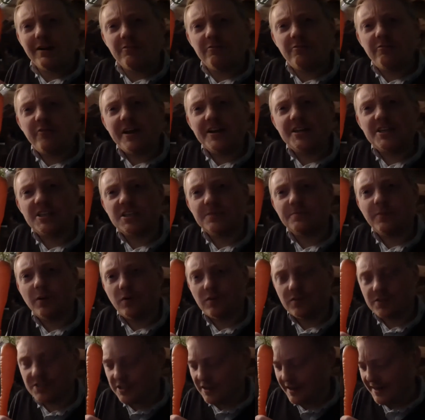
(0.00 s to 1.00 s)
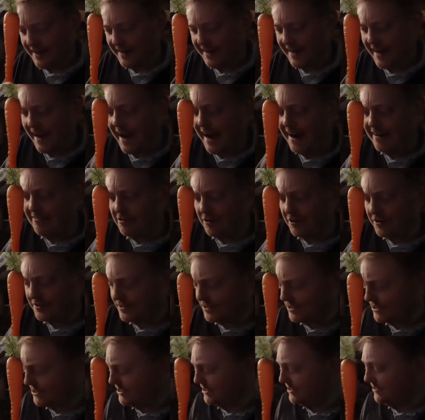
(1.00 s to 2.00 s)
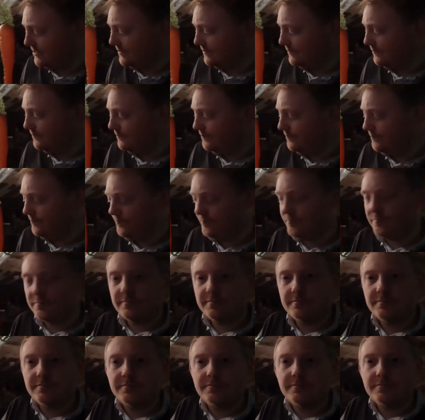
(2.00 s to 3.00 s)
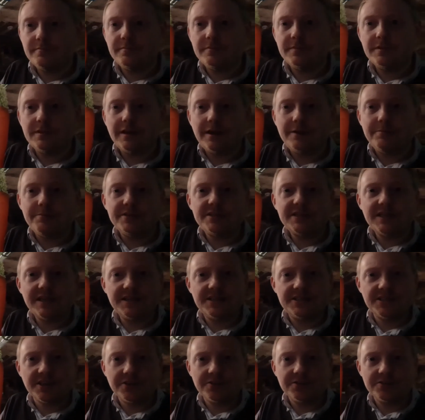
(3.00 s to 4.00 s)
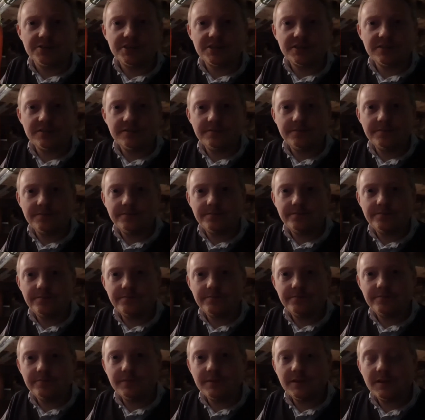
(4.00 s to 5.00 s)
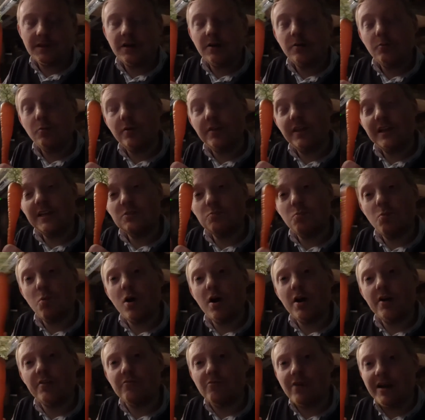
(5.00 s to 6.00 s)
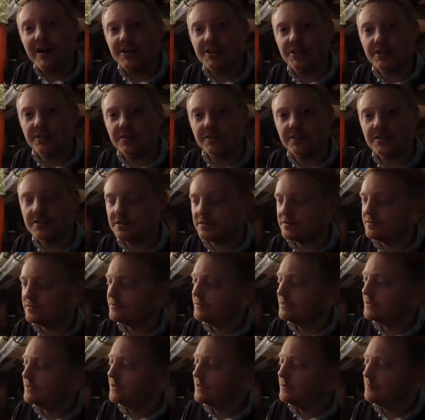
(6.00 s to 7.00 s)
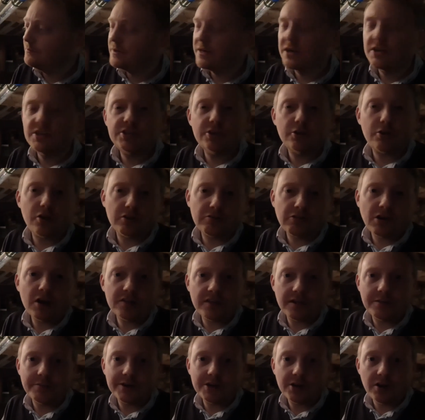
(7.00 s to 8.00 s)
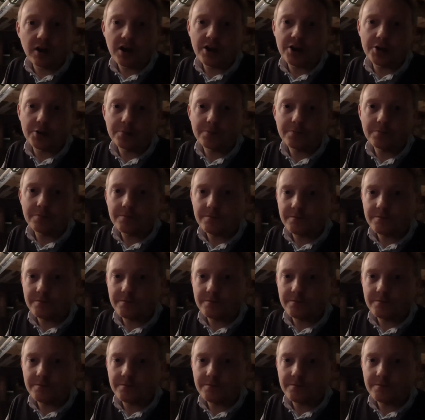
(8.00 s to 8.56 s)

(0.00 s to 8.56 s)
vegetables like carrots and potatoes? Well, these weren't rationed because you could grow them in your home.